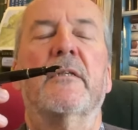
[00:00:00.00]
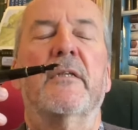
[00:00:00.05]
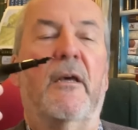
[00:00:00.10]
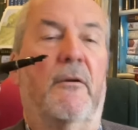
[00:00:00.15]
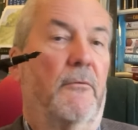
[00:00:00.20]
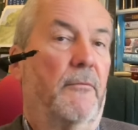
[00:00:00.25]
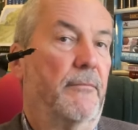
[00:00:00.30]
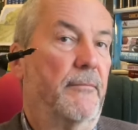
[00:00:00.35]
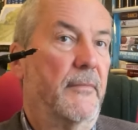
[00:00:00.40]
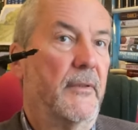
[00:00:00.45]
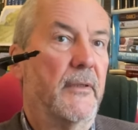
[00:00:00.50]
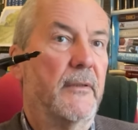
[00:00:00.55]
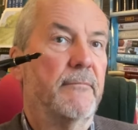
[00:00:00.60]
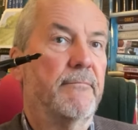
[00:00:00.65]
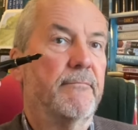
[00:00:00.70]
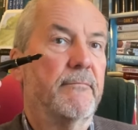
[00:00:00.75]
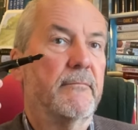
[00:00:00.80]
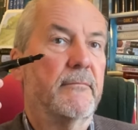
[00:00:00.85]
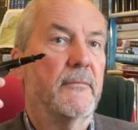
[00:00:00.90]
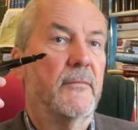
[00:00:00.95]
So,
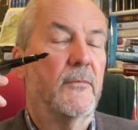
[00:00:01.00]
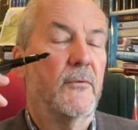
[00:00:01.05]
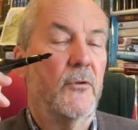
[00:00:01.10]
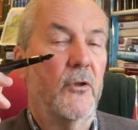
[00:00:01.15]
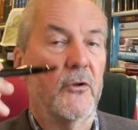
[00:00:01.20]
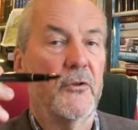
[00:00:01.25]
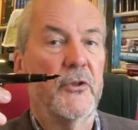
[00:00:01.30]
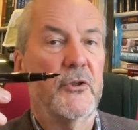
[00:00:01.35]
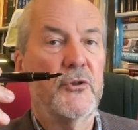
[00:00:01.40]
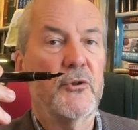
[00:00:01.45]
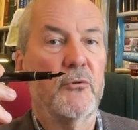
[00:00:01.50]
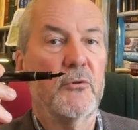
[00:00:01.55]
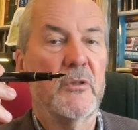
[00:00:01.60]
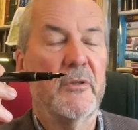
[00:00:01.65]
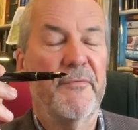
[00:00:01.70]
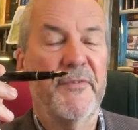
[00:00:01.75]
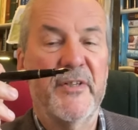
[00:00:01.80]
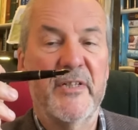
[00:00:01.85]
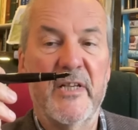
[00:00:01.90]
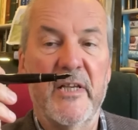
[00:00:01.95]
long and the
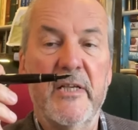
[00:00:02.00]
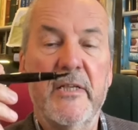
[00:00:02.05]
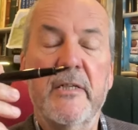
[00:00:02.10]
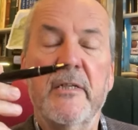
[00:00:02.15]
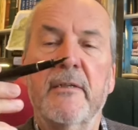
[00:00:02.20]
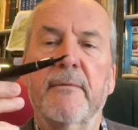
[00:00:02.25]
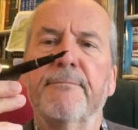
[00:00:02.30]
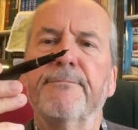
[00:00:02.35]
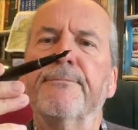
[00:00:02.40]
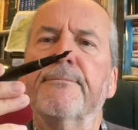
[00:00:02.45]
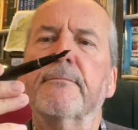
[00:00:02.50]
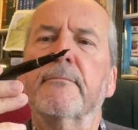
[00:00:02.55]
short of it is,